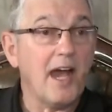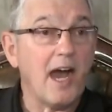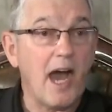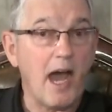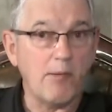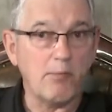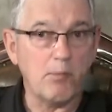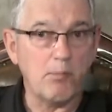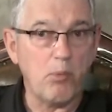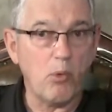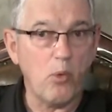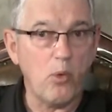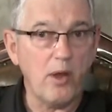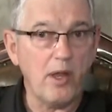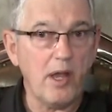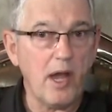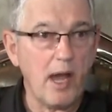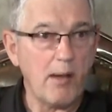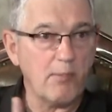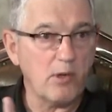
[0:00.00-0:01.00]
I'm a boy,
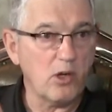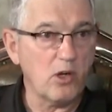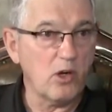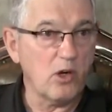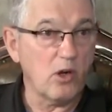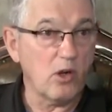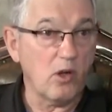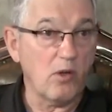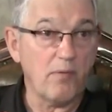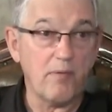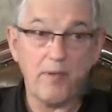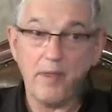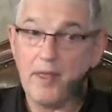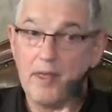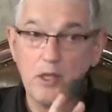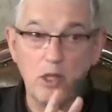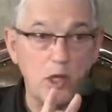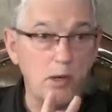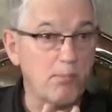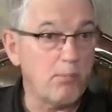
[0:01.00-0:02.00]
I'm a girl.
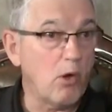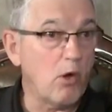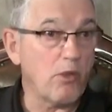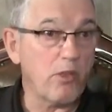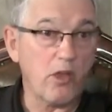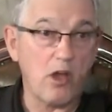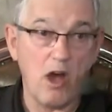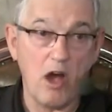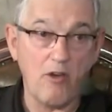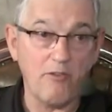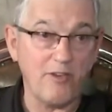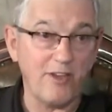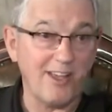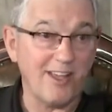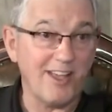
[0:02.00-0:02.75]
You're both golfing.